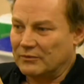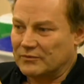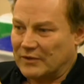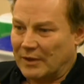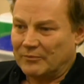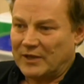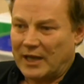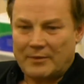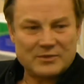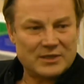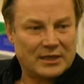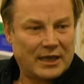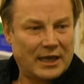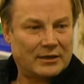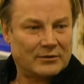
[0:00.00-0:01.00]
Sometimes
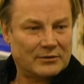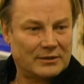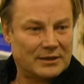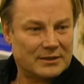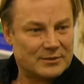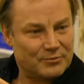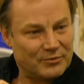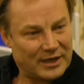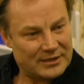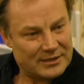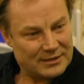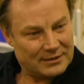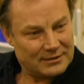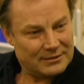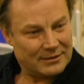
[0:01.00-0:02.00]
you cannot
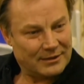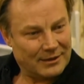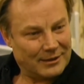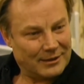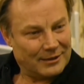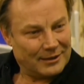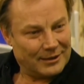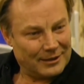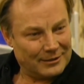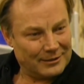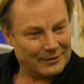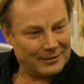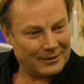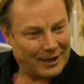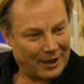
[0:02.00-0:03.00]
express it
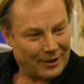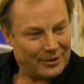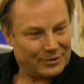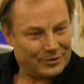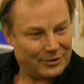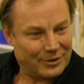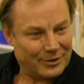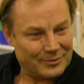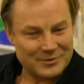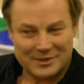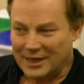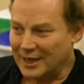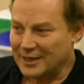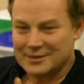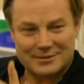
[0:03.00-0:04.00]
in other terms
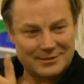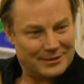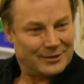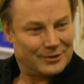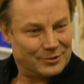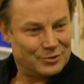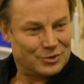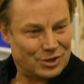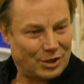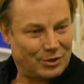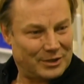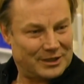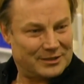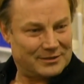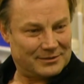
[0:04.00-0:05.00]
as to show
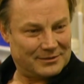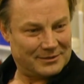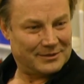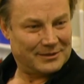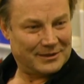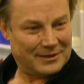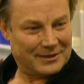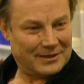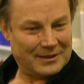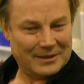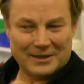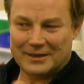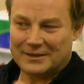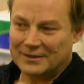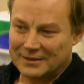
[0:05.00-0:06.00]
it.
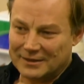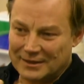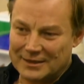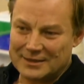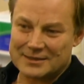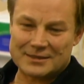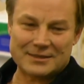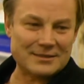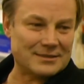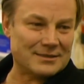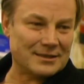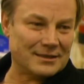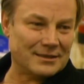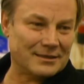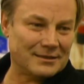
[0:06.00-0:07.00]
And this is
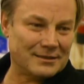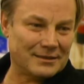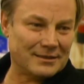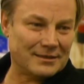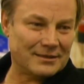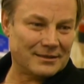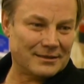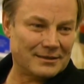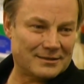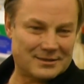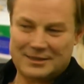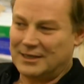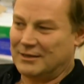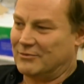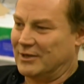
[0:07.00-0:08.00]
a, a
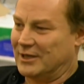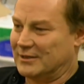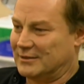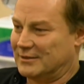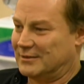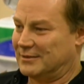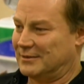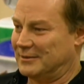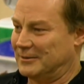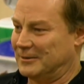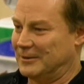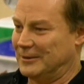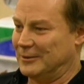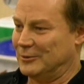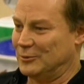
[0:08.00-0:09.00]
secret, uh,
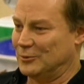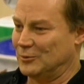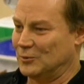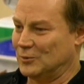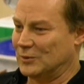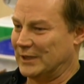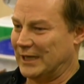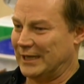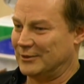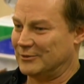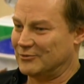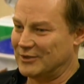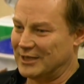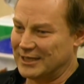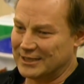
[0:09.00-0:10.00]
you
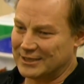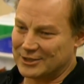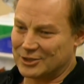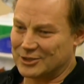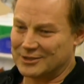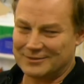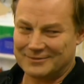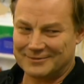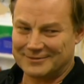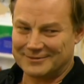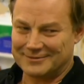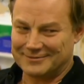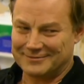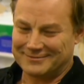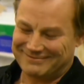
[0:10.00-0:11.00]
cannot really
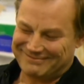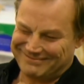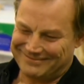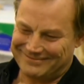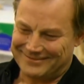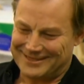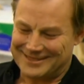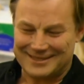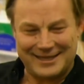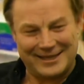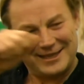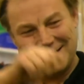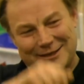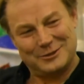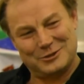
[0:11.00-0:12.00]

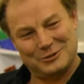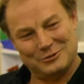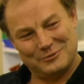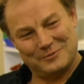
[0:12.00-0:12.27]
sneak into.